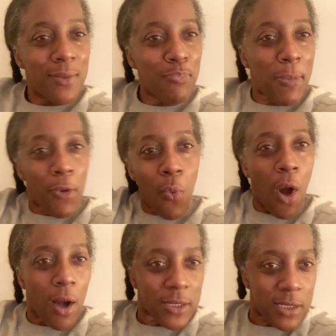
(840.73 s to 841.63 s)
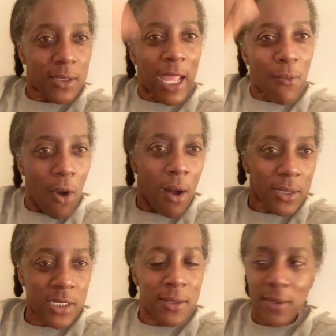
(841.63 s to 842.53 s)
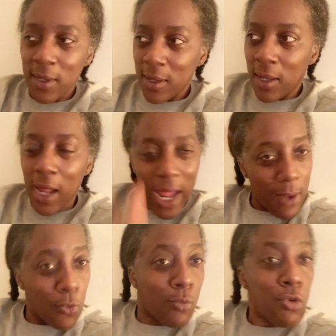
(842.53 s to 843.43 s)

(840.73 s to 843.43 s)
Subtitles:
People walked. They walked and